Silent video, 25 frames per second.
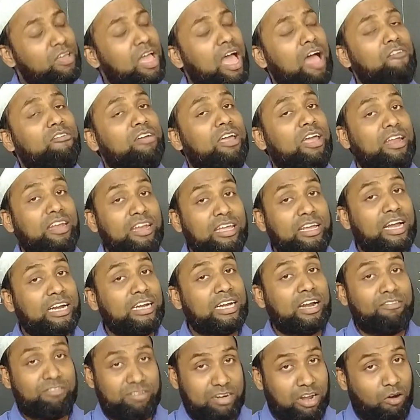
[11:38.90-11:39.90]
If you have any
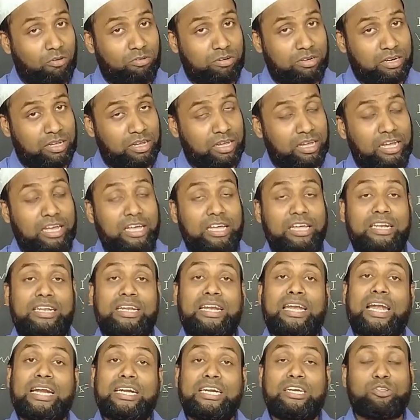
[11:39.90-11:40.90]
kind of doubt
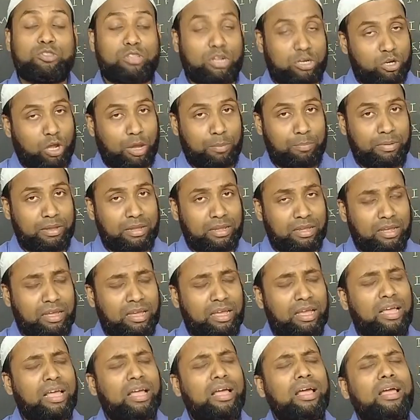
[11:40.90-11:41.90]
related to the topic,
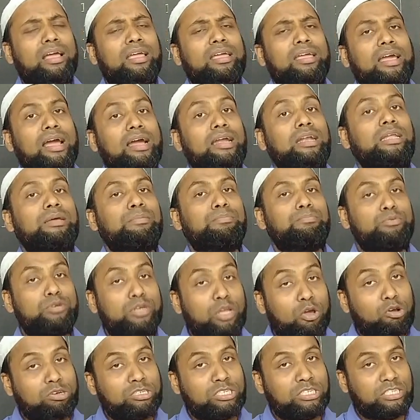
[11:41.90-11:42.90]
kindly
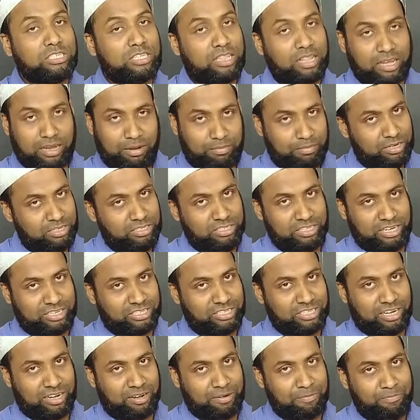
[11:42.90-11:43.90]
put your questions in the comment
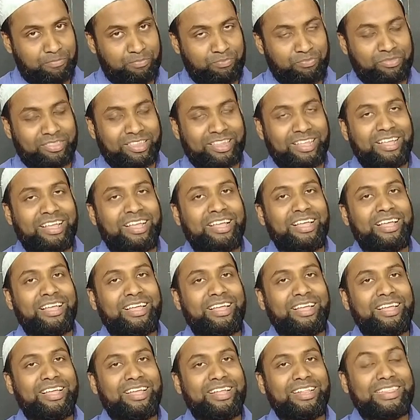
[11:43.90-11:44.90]
section.
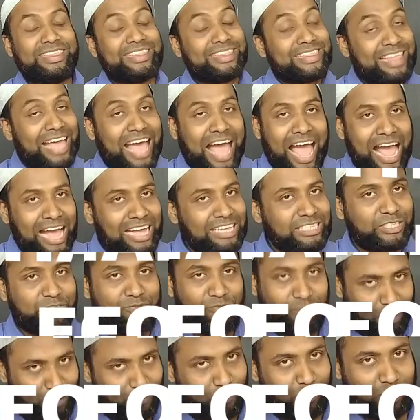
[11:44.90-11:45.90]

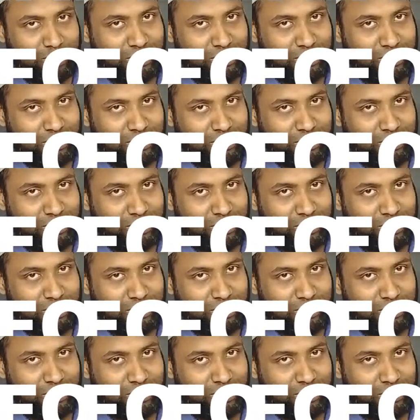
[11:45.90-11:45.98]
Thanks for